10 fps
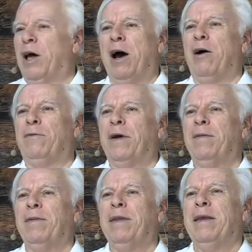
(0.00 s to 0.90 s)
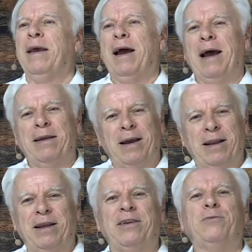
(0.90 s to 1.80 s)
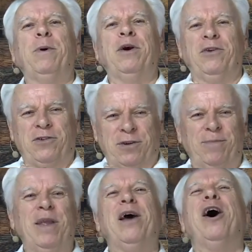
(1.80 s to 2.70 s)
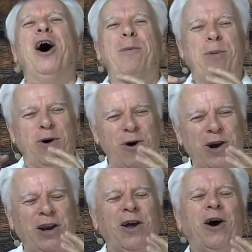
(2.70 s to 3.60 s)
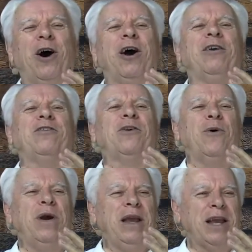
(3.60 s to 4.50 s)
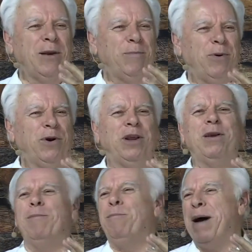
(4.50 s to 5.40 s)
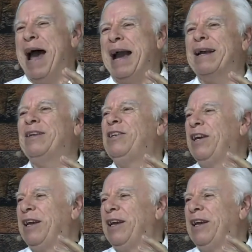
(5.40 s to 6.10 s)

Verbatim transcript: love, I got to experience a broken heart so he can put it back